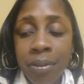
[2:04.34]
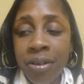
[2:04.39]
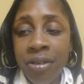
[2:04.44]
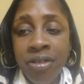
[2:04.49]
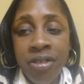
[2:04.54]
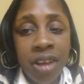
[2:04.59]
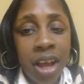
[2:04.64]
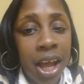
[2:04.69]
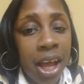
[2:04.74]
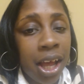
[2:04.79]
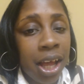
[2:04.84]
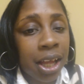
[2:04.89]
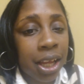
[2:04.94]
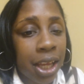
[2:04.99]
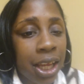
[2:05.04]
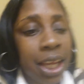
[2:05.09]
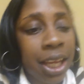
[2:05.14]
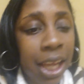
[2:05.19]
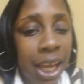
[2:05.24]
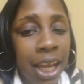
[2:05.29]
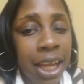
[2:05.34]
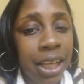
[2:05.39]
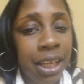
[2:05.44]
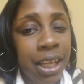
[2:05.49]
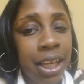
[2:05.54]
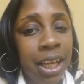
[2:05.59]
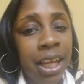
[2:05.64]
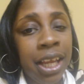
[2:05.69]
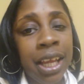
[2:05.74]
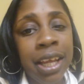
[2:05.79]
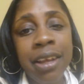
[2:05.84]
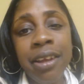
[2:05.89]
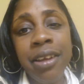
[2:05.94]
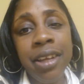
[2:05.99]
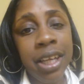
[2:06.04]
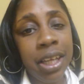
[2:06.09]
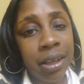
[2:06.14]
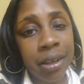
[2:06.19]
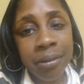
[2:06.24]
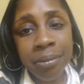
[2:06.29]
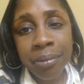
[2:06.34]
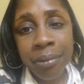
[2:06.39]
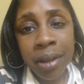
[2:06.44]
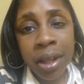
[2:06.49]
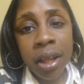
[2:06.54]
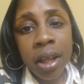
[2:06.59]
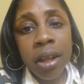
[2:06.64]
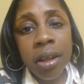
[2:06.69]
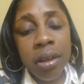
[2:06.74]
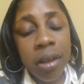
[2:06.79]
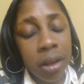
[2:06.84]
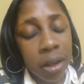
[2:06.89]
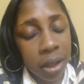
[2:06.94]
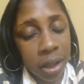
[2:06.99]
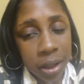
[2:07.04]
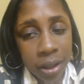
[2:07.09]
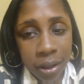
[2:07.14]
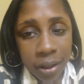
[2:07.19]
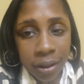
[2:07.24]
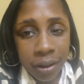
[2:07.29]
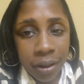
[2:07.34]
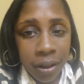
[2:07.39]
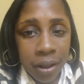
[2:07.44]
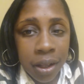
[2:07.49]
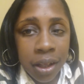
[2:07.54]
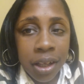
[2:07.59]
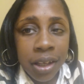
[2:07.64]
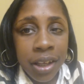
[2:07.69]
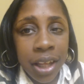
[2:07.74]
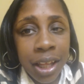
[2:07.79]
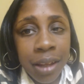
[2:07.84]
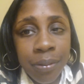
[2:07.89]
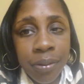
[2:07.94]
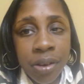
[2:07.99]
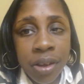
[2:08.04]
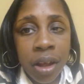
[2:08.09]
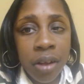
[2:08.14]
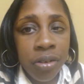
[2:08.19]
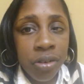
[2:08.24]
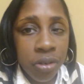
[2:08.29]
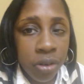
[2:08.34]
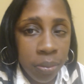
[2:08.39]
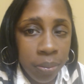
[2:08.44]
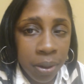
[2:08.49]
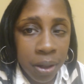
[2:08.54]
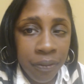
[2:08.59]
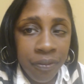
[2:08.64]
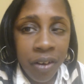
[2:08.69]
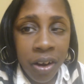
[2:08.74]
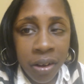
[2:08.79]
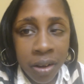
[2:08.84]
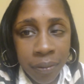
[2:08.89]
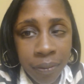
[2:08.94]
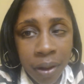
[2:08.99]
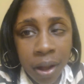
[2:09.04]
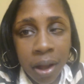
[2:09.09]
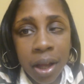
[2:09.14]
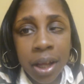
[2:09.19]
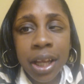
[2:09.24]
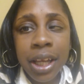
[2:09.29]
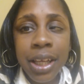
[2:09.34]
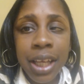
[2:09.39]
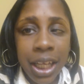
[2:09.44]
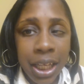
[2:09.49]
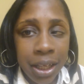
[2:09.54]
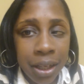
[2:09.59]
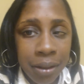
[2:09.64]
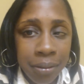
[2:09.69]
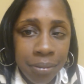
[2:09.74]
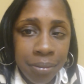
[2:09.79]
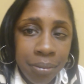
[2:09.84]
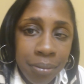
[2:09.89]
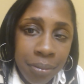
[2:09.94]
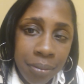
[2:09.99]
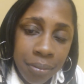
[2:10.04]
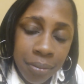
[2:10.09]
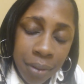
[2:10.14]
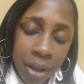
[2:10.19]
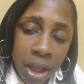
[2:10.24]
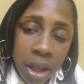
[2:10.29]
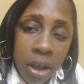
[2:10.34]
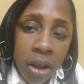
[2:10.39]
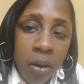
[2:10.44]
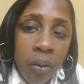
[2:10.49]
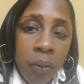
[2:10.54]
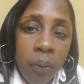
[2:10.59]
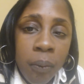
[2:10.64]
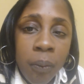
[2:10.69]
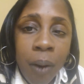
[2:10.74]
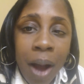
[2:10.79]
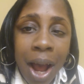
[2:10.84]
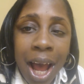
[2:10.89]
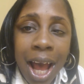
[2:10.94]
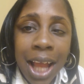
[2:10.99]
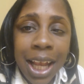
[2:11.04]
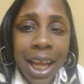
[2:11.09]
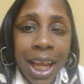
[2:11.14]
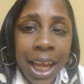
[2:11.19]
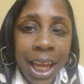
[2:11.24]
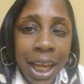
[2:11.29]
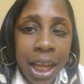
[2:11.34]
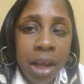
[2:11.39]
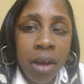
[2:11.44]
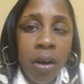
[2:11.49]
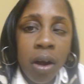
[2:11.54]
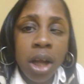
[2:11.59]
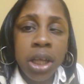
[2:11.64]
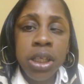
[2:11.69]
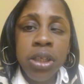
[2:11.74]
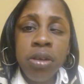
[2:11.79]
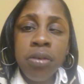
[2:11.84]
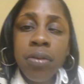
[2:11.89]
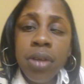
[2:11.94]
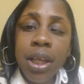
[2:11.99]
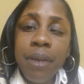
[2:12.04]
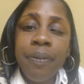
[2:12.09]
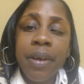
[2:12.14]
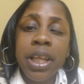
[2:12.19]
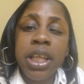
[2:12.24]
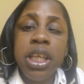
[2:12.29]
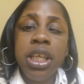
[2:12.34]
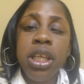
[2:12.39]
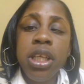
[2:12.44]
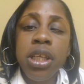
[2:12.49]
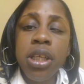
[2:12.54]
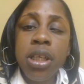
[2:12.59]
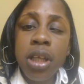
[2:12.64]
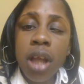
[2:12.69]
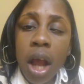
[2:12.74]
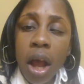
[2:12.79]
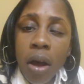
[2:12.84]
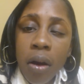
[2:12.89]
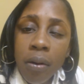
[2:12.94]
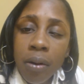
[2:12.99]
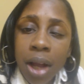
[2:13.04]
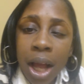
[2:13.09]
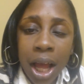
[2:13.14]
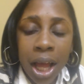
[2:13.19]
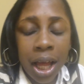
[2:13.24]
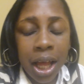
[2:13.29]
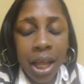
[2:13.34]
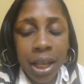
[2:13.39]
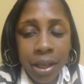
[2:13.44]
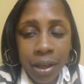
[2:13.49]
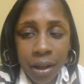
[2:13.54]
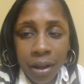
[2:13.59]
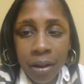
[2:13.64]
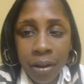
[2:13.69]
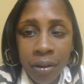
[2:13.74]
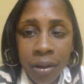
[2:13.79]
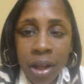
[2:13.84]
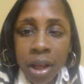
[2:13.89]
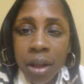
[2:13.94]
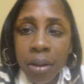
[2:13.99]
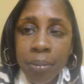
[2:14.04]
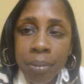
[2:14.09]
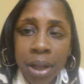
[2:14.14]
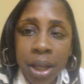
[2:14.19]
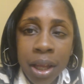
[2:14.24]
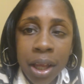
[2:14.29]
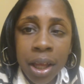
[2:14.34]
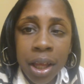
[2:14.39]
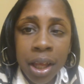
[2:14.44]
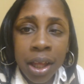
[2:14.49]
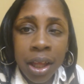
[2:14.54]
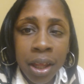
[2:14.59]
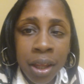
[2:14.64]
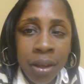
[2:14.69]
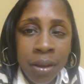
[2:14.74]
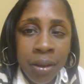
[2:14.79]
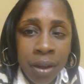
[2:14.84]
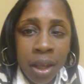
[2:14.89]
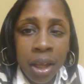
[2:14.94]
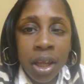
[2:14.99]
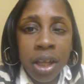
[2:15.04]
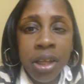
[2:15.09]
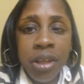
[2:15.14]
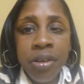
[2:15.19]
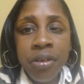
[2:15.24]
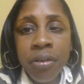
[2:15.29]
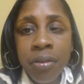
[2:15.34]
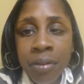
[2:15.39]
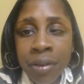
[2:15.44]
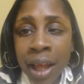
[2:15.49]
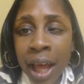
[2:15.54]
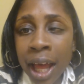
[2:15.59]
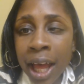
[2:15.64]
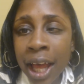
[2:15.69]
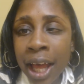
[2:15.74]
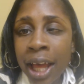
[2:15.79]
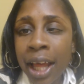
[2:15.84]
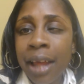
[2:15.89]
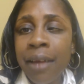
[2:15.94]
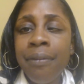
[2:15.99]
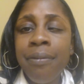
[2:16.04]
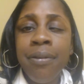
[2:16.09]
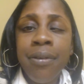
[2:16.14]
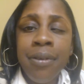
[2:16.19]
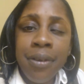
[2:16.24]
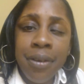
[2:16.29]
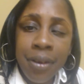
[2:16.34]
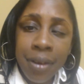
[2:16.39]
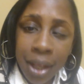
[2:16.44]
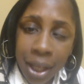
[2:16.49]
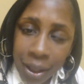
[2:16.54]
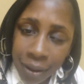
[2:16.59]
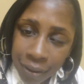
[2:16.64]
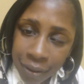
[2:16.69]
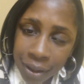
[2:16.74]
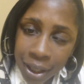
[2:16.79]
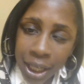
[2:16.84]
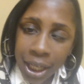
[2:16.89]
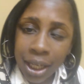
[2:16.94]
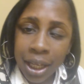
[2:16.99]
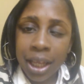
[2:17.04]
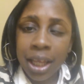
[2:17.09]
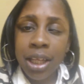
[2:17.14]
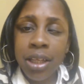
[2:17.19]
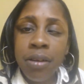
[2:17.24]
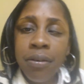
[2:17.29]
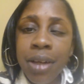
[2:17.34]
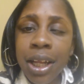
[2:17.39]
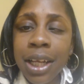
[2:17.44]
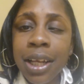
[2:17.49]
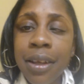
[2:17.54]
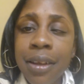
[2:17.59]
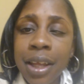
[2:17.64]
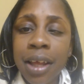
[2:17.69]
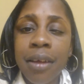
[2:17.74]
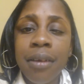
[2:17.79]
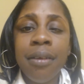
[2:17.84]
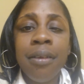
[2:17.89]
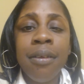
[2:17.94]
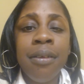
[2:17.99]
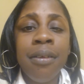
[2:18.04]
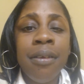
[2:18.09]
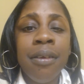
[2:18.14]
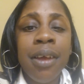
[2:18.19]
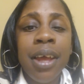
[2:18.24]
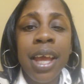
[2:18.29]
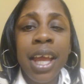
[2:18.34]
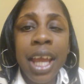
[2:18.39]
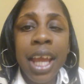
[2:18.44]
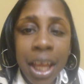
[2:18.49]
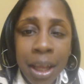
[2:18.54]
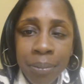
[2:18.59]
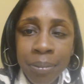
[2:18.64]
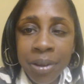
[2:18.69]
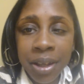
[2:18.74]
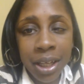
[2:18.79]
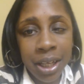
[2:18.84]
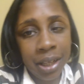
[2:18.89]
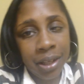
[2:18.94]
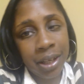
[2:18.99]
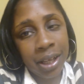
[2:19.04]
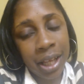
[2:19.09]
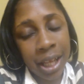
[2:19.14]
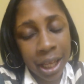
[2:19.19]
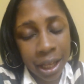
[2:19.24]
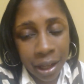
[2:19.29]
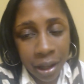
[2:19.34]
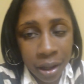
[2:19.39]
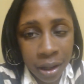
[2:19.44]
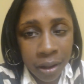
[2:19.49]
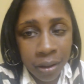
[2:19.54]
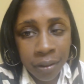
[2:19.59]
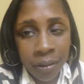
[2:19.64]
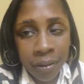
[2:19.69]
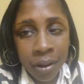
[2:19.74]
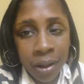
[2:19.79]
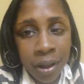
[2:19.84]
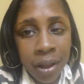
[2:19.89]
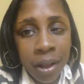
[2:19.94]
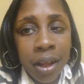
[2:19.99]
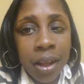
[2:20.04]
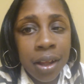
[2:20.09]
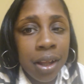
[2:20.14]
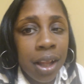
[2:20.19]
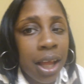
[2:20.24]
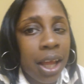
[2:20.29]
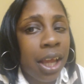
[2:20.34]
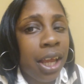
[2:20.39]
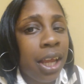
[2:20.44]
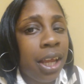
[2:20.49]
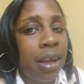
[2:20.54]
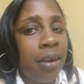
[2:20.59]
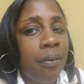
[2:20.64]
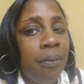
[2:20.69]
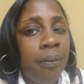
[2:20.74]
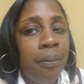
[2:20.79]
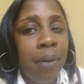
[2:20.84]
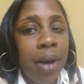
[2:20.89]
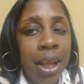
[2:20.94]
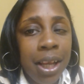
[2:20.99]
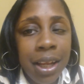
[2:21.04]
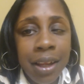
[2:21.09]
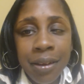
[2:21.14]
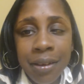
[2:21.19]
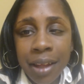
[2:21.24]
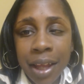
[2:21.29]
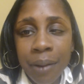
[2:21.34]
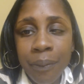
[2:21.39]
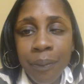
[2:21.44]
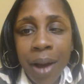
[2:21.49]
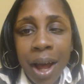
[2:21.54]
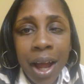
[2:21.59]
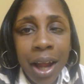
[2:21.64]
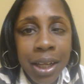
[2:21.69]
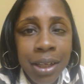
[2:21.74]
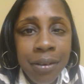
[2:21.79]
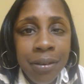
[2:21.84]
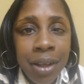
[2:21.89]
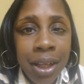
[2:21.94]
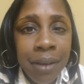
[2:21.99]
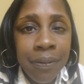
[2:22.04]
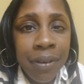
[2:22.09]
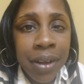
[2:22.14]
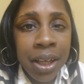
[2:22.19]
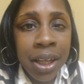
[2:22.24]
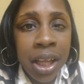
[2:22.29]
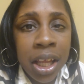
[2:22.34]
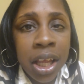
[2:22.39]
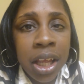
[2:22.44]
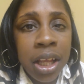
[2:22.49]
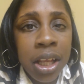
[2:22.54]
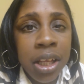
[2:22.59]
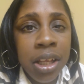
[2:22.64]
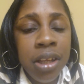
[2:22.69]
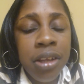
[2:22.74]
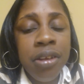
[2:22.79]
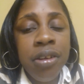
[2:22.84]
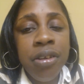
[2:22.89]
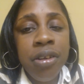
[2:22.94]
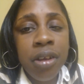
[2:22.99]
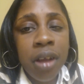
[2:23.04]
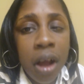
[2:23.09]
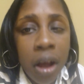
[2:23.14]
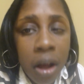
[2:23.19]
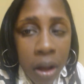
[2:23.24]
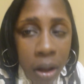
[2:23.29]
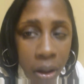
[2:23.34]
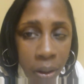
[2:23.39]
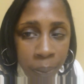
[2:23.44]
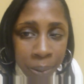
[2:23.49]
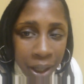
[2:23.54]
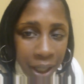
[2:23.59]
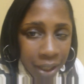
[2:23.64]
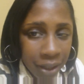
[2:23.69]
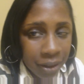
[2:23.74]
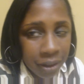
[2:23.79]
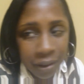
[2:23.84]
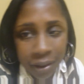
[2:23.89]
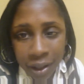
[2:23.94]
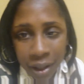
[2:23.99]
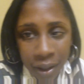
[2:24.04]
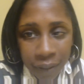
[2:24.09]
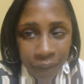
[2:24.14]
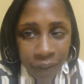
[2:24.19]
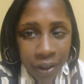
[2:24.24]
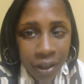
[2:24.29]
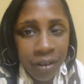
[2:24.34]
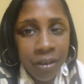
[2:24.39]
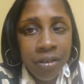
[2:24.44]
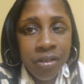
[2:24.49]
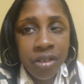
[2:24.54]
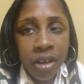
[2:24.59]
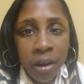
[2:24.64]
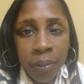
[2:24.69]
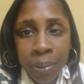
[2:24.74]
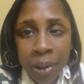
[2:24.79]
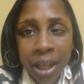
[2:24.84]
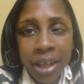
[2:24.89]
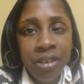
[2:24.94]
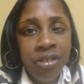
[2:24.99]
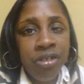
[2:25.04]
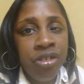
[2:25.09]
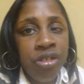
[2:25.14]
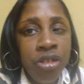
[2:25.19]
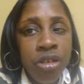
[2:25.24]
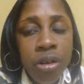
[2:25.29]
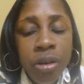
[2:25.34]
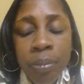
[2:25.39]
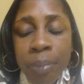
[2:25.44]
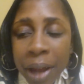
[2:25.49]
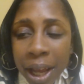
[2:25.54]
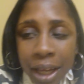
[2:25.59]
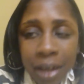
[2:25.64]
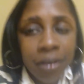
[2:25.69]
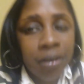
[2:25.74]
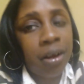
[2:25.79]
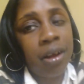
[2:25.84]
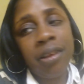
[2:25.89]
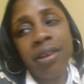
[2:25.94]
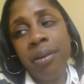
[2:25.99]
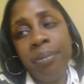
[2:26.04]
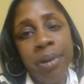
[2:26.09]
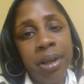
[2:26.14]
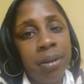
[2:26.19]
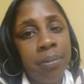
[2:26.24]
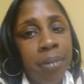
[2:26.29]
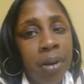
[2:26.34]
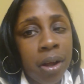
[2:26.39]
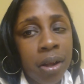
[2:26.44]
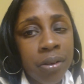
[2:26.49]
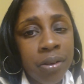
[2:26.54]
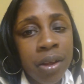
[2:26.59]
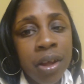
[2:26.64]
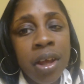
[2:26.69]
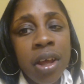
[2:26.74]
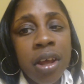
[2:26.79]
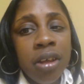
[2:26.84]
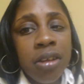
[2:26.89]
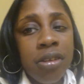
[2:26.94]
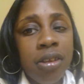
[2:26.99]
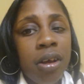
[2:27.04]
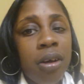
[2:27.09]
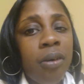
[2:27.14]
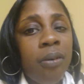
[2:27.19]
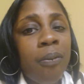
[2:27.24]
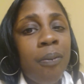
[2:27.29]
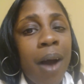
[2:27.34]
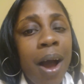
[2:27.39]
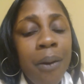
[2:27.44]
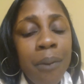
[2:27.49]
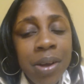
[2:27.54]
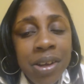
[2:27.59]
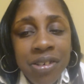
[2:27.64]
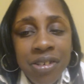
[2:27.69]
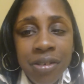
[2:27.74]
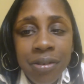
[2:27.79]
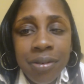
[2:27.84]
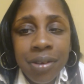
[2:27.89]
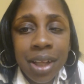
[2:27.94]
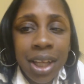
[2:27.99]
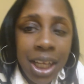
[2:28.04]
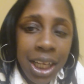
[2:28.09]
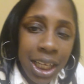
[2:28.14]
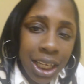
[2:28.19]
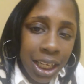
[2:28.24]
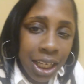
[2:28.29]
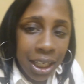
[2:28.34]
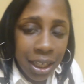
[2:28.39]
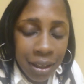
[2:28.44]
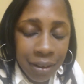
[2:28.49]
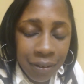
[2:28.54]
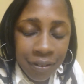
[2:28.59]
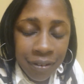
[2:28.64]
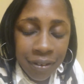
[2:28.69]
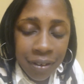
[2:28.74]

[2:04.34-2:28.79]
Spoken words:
Jock and Katie and Kadia. Look, this was so stupid. First of all, Kadia, why the hell are you leaving your condo because you tired of this nigga? You need to tell him to get the heck on. Like, what is that? Why are you leaving your place of comfort? This is your place. You paid the cost to be the boss. So why would you leave?